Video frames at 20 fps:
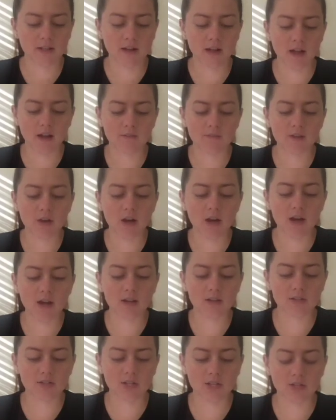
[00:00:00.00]
I have not had
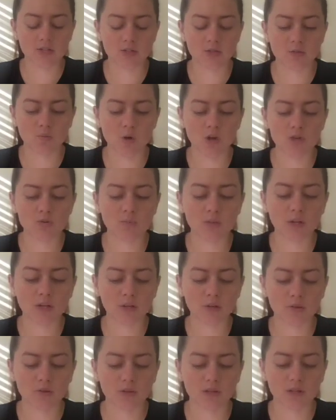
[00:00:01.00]
a chance to wash my
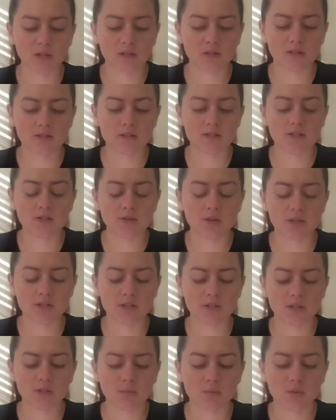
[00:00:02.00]
clothing since
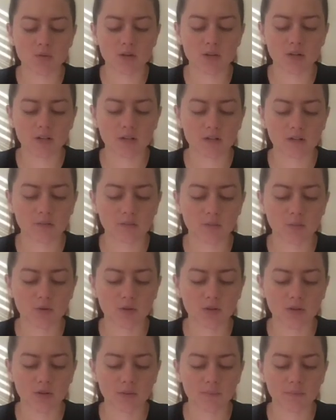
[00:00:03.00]
crossing the
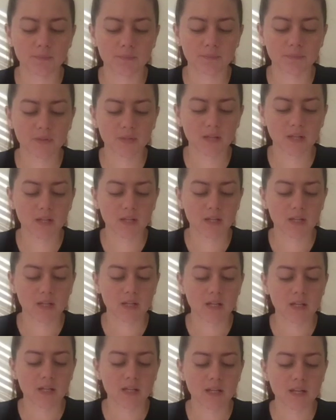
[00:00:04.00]
border.
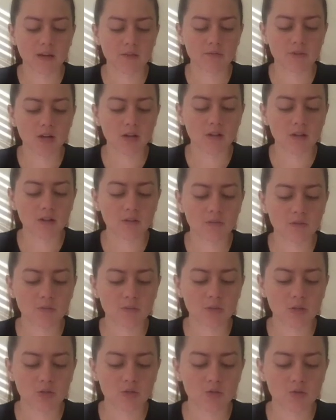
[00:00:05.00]
They have not given
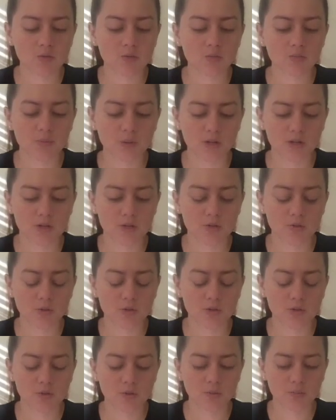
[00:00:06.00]
me a toothbrush or
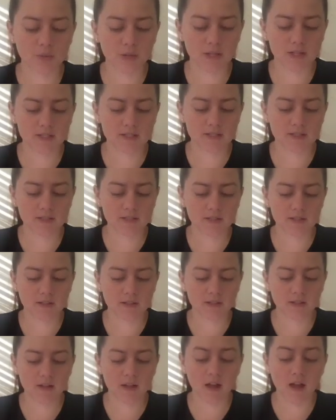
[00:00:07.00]
toothpaste.
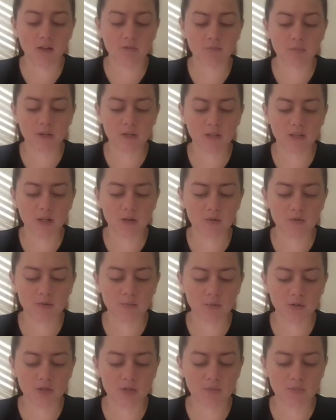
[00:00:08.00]
I've been allowed to
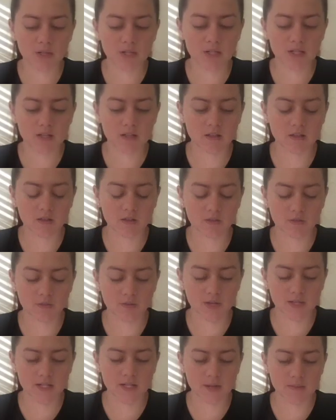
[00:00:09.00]
brush my teeth
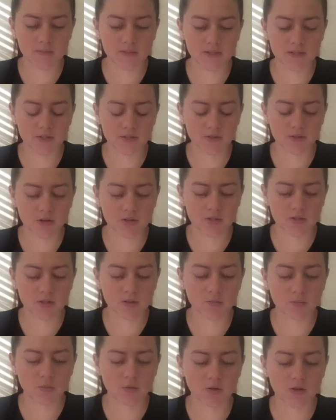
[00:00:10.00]
3 times since crossing the
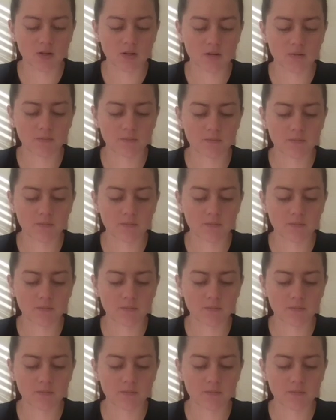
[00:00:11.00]
border.